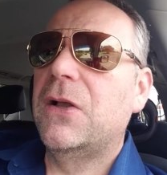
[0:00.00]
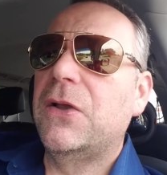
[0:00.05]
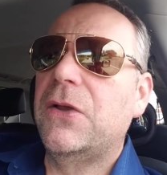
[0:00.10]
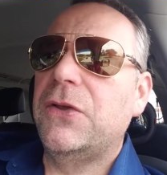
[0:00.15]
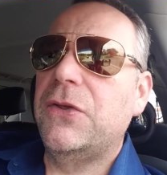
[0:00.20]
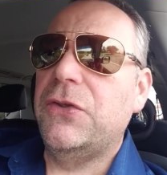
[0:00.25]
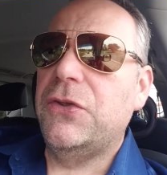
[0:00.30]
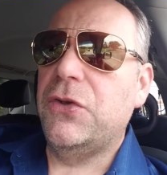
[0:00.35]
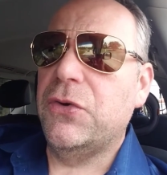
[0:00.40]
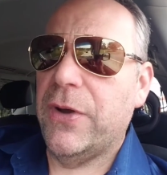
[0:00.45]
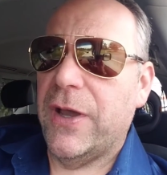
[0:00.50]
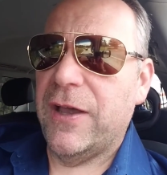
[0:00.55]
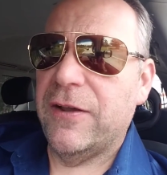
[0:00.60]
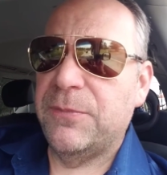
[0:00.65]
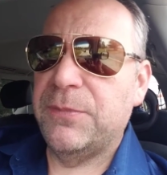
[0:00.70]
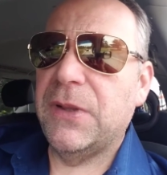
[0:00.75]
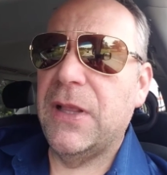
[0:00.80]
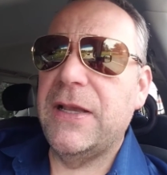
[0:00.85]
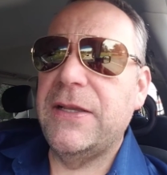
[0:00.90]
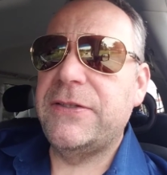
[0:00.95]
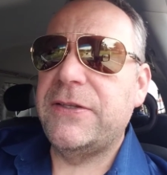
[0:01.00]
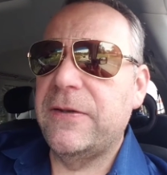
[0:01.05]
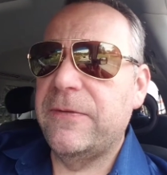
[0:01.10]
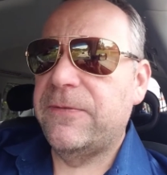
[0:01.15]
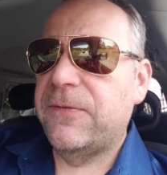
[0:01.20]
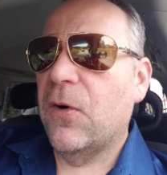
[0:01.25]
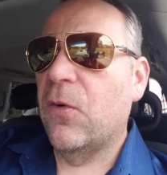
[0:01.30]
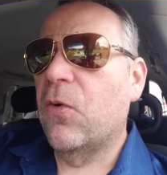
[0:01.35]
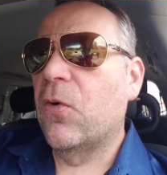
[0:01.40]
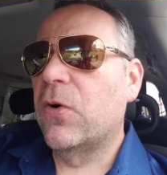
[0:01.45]
You have Blasey
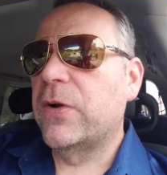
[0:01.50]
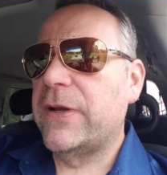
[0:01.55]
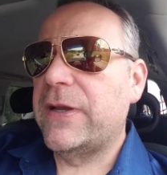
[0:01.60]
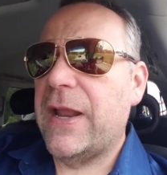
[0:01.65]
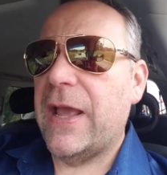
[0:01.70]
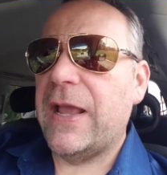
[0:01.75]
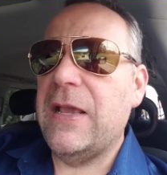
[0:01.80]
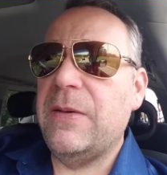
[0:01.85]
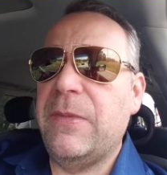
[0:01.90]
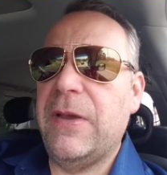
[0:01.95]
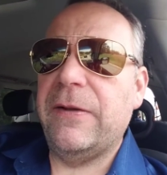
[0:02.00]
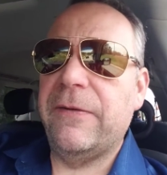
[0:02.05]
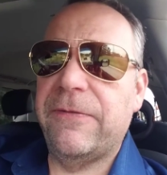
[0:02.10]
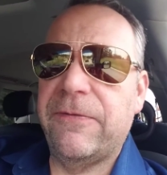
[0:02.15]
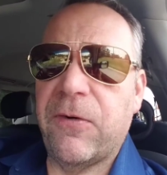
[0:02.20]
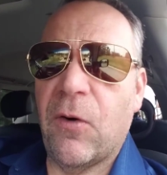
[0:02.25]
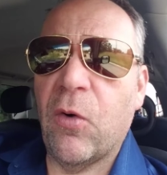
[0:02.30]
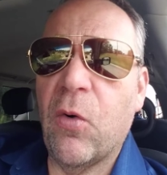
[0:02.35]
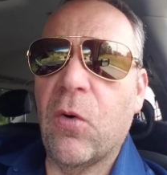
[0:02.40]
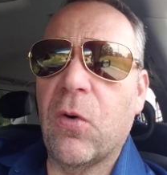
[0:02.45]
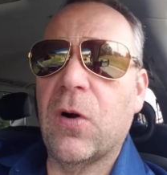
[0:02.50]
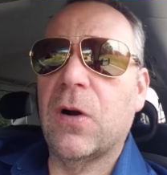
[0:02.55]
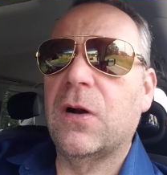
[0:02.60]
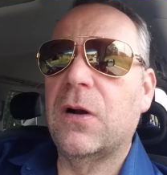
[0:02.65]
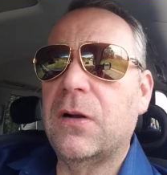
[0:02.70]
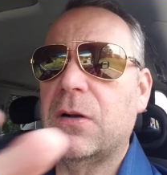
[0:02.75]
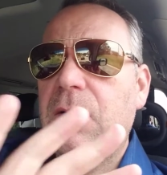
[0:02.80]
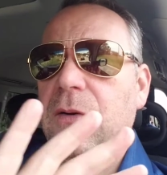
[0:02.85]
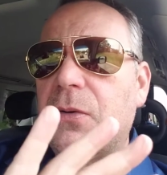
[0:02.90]
Ford naming 4